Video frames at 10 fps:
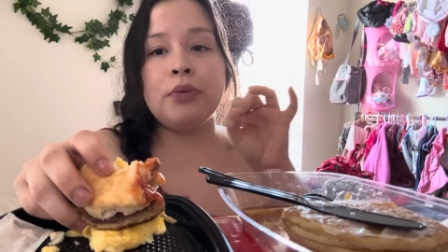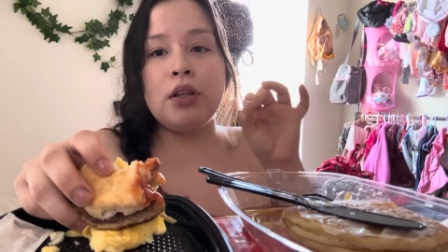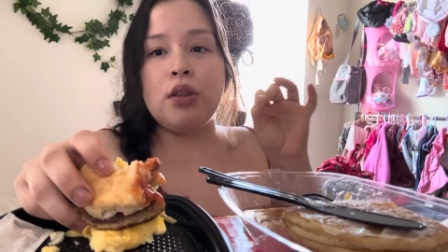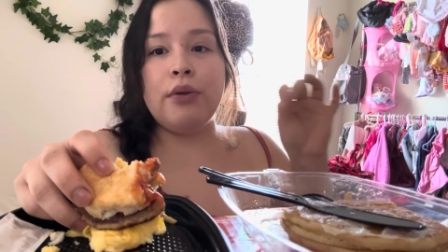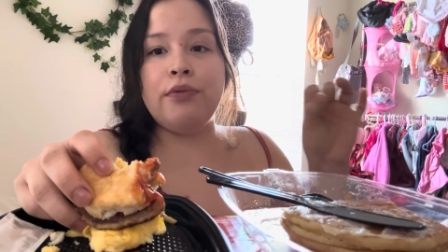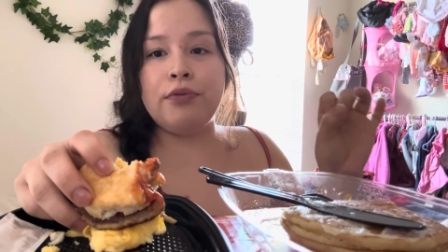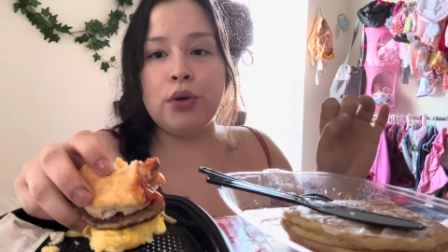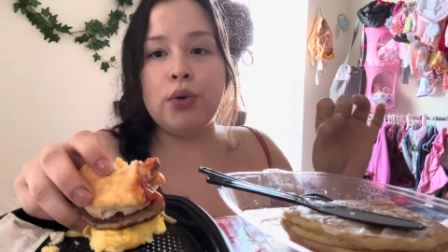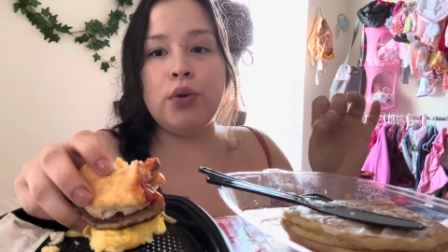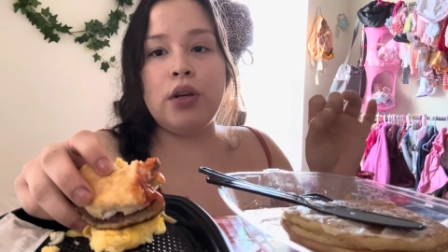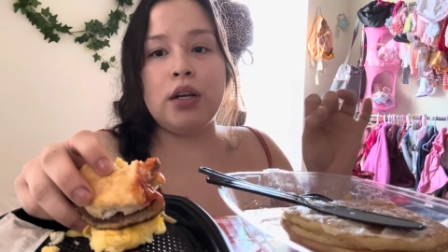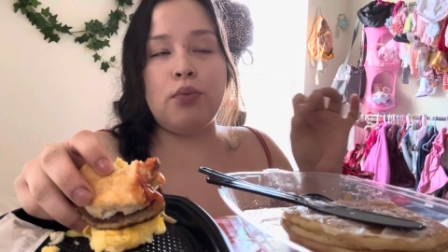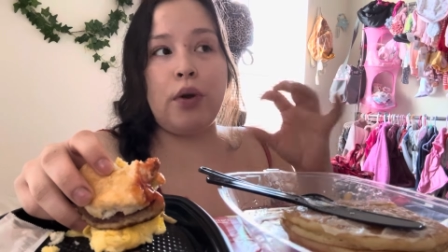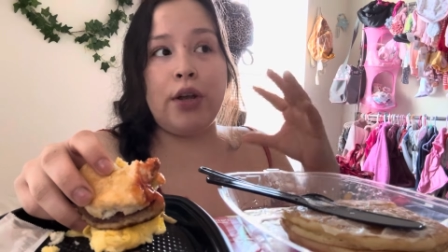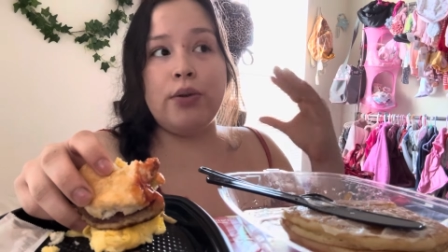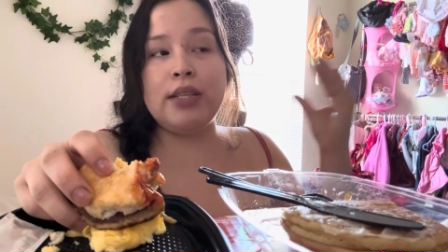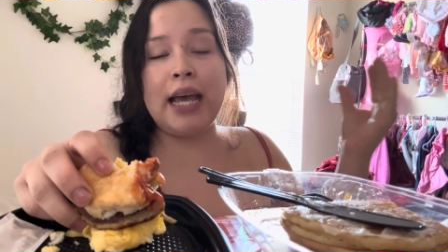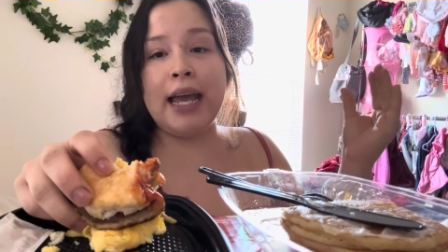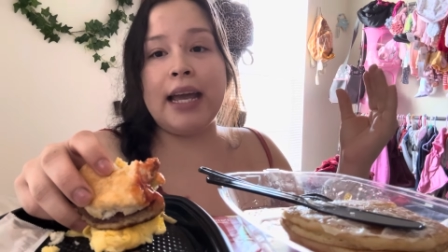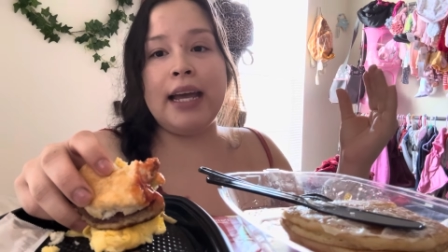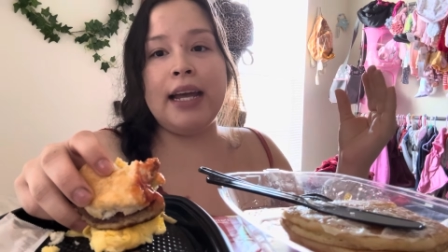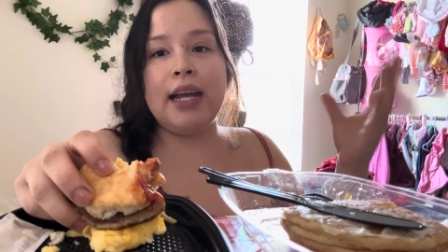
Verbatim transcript: the food where you take it,